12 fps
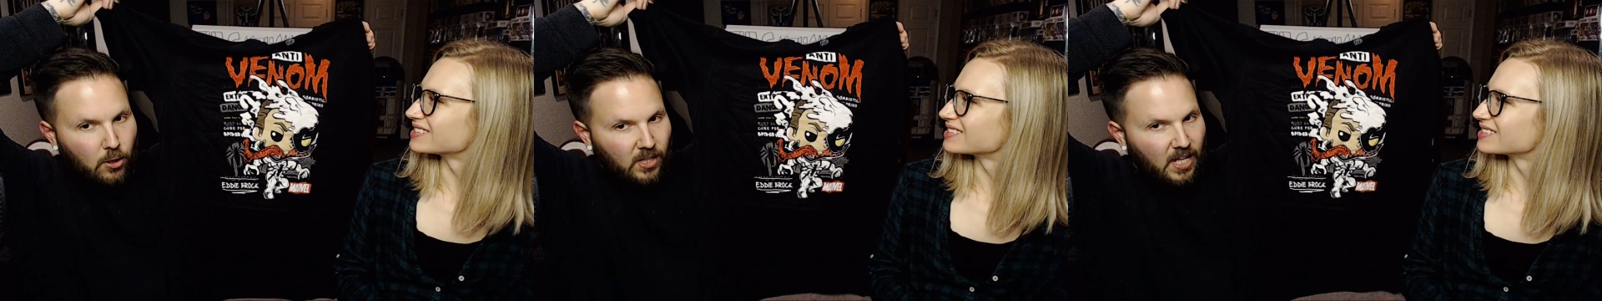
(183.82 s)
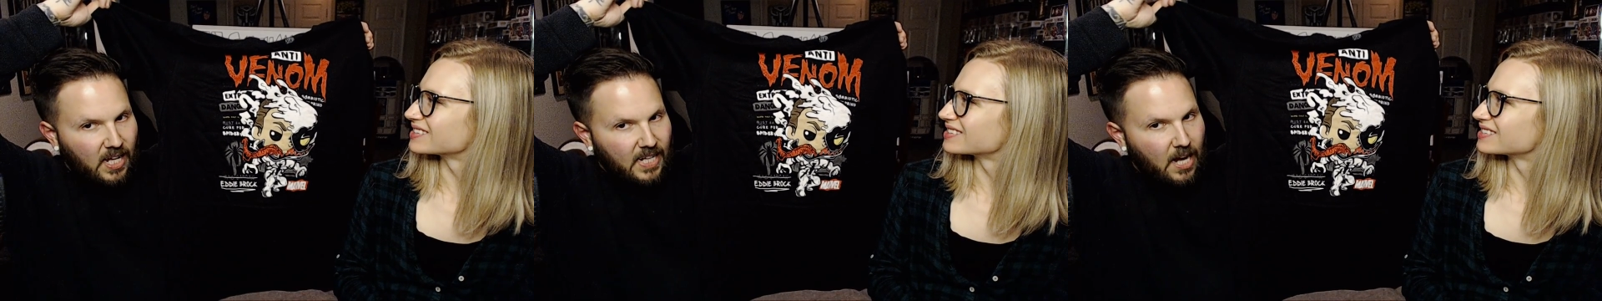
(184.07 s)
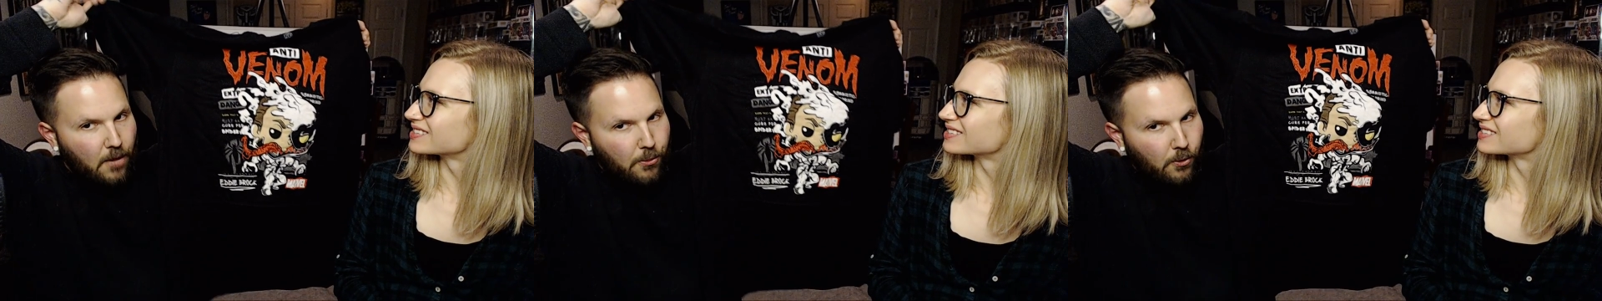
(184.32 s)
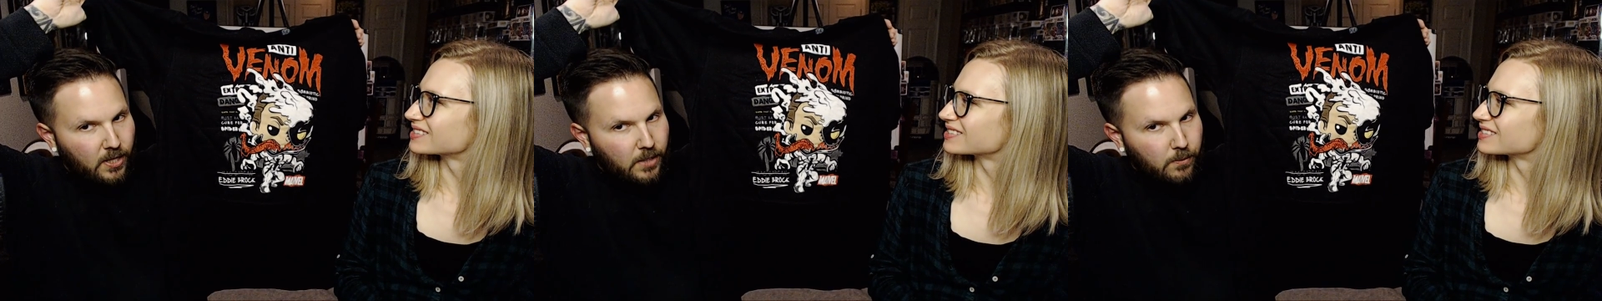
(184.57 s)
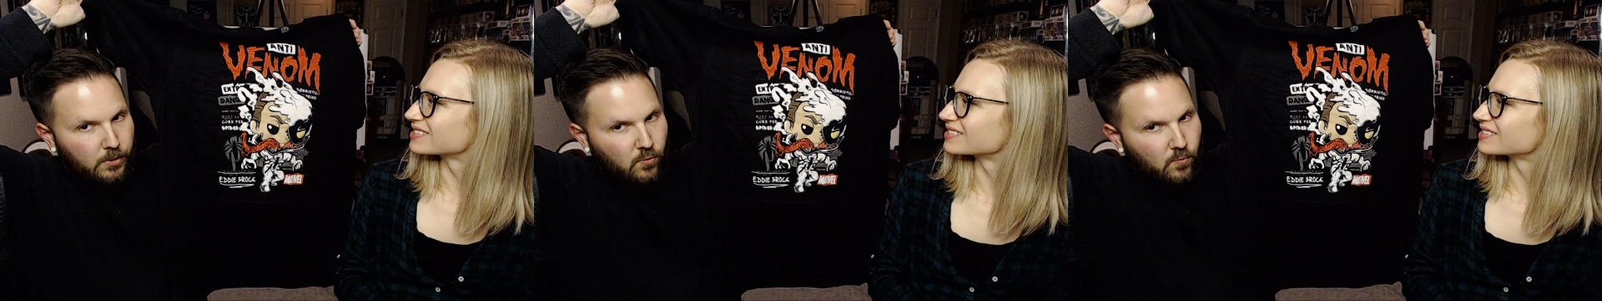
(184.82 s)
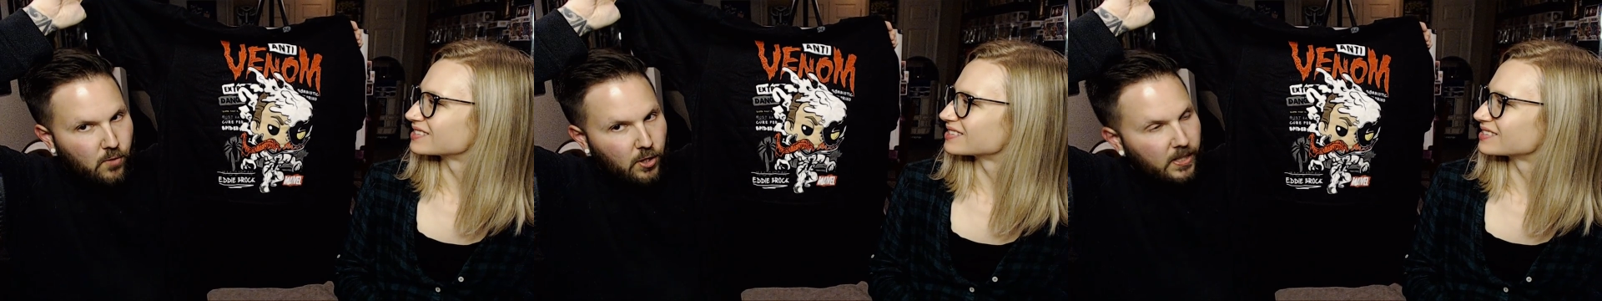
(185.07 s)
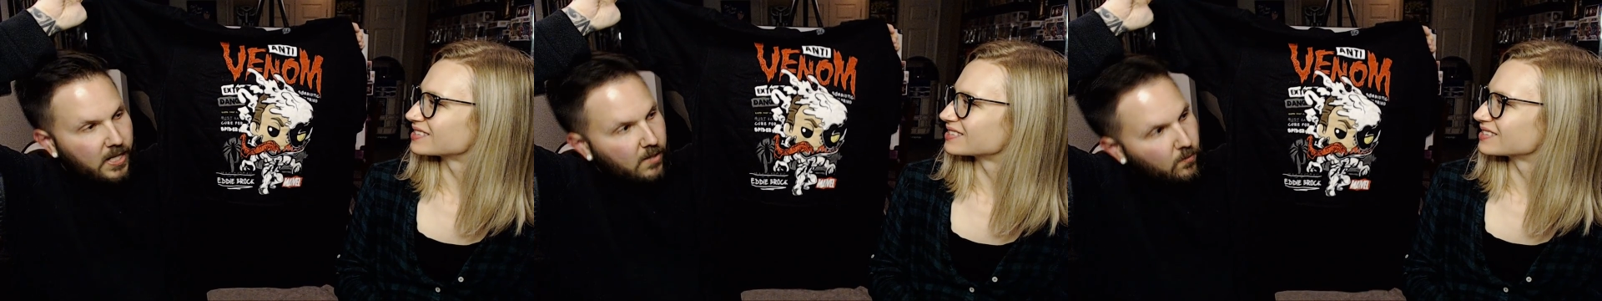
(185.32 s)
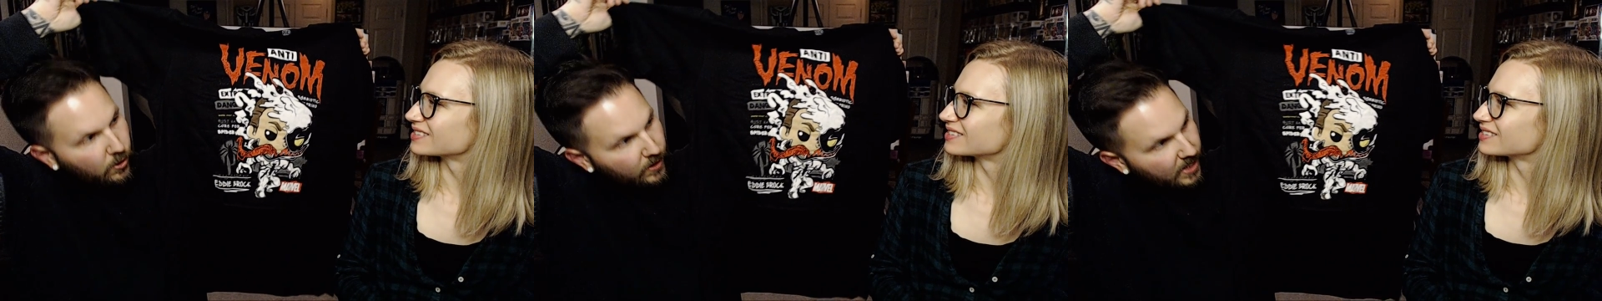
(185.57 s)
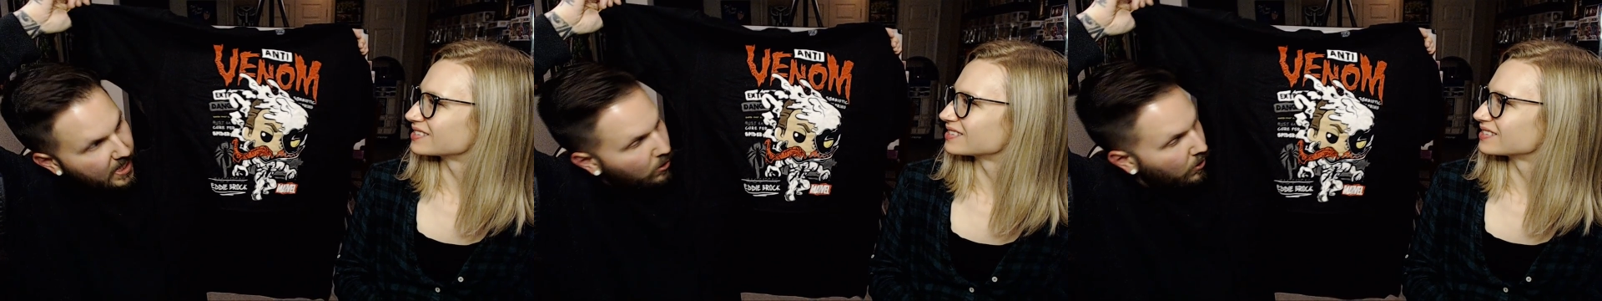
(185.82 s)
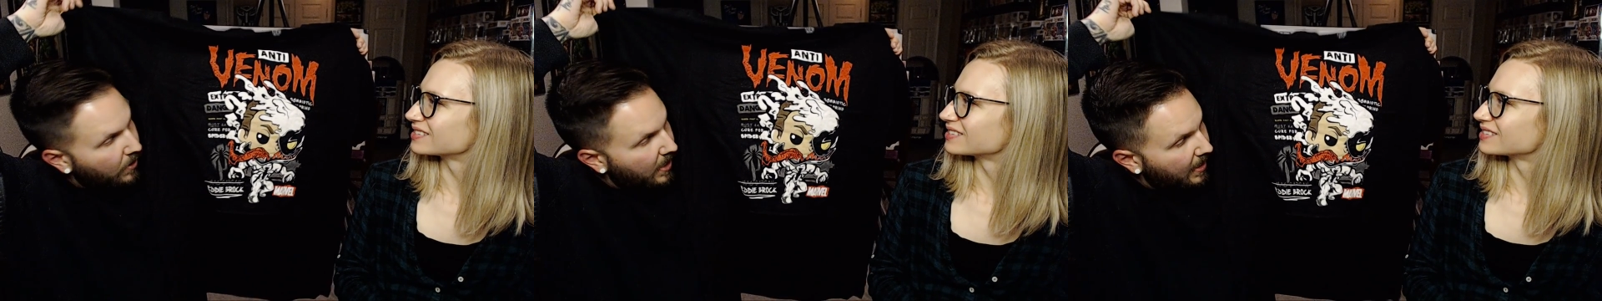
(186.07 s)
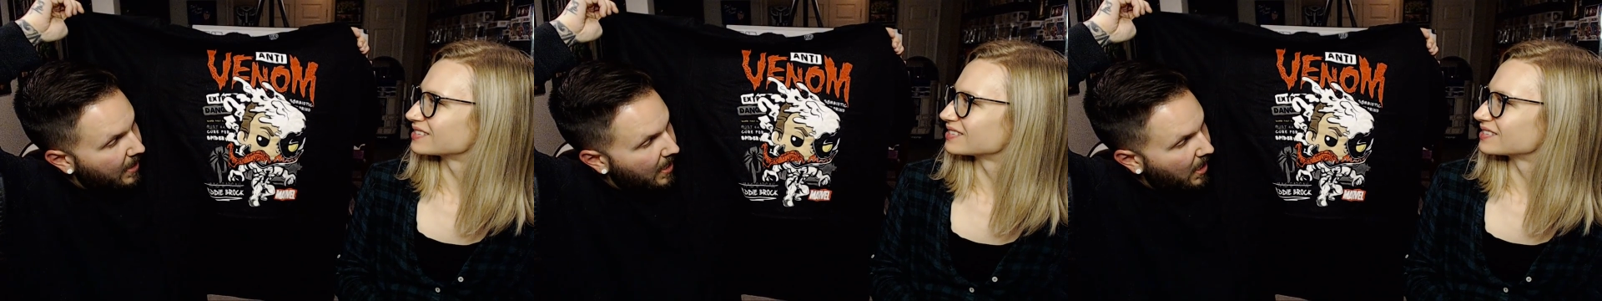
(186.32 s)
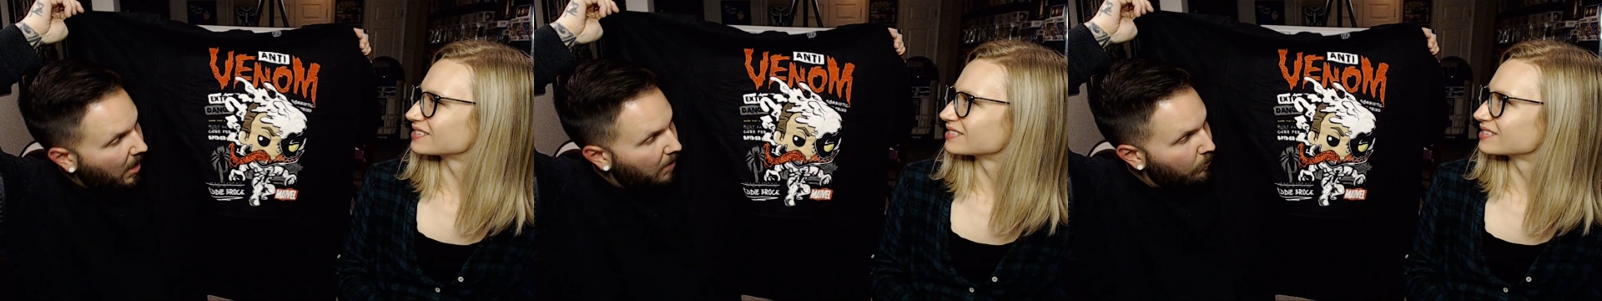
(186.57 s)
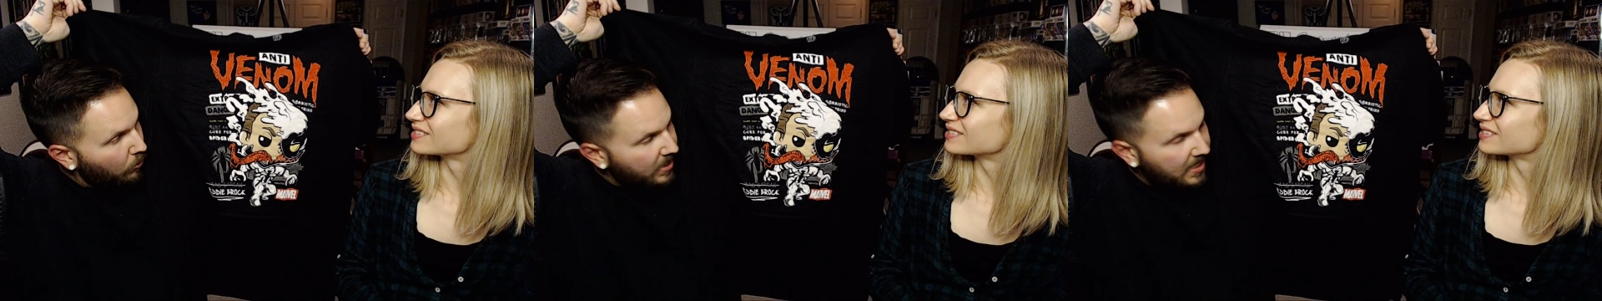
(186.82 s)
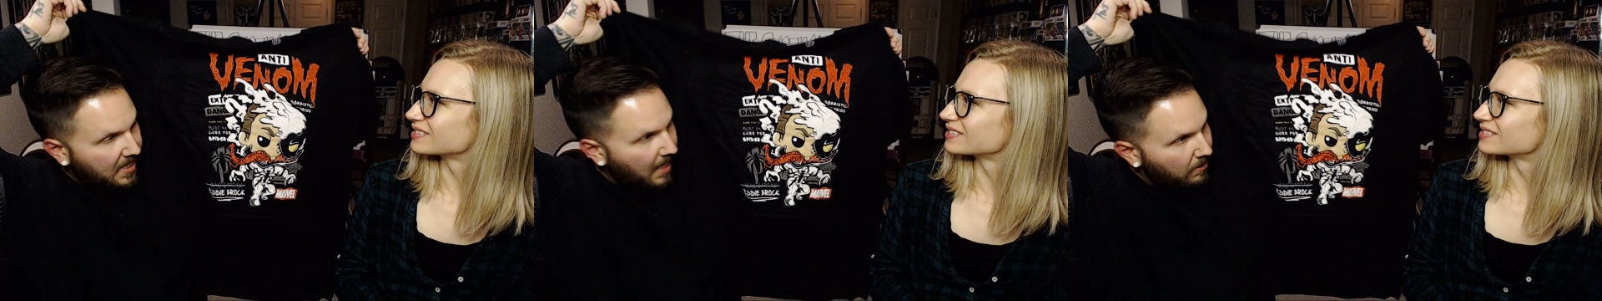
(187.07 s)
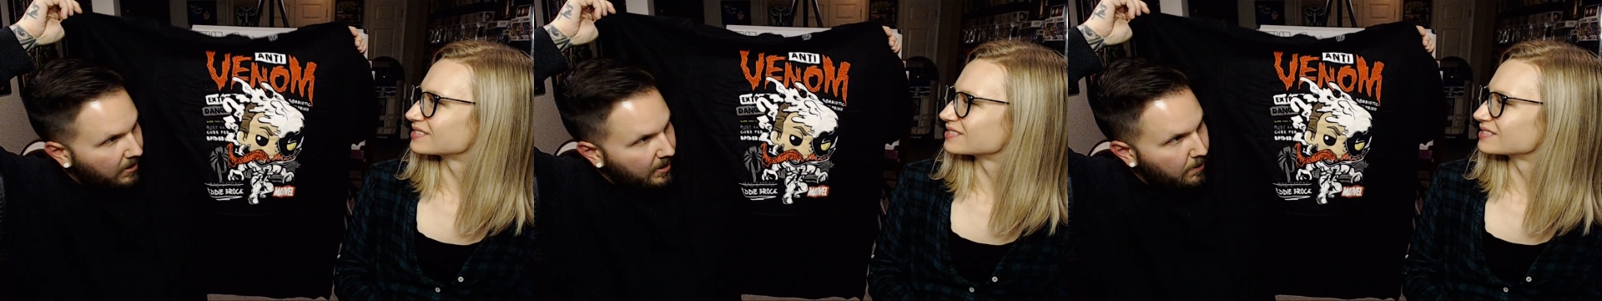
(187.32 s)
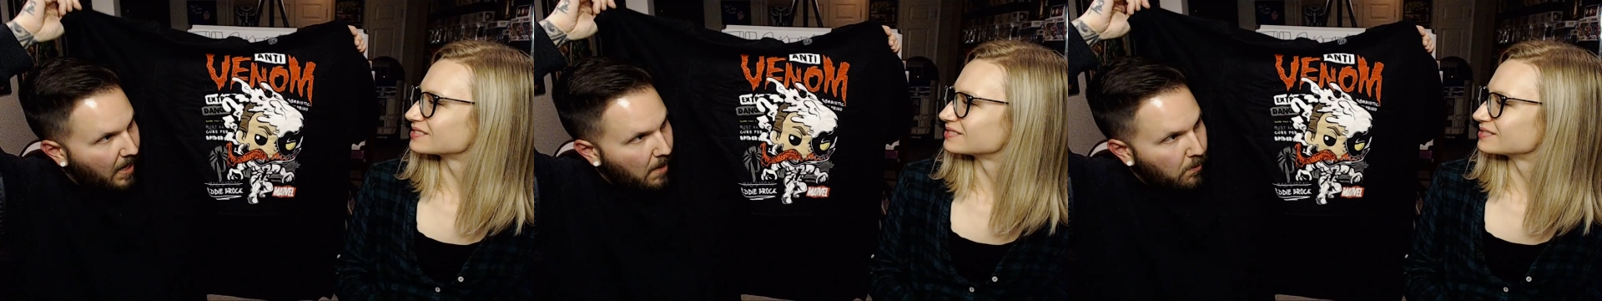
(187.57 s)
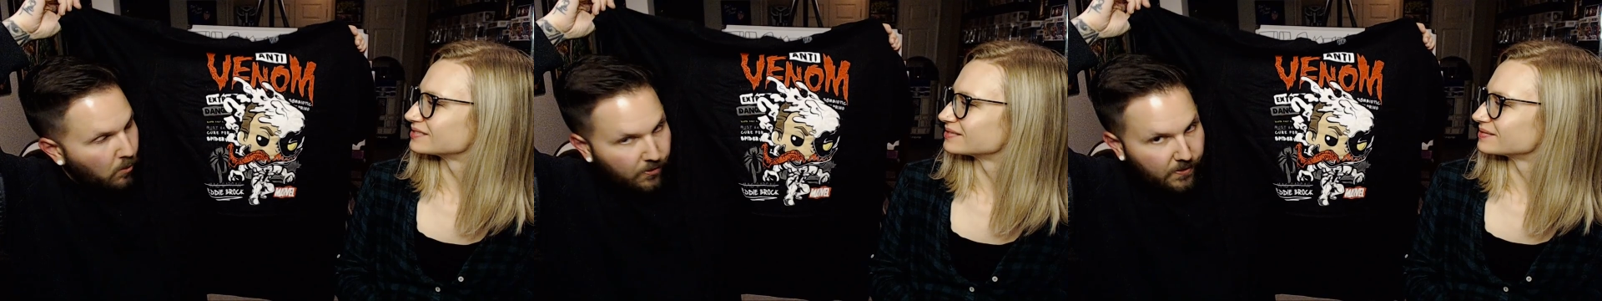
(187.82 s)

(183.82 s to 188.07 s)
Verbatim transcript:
Speaker 1: online, I thought it was really, really neat looking. Looks exactly like the Pop, where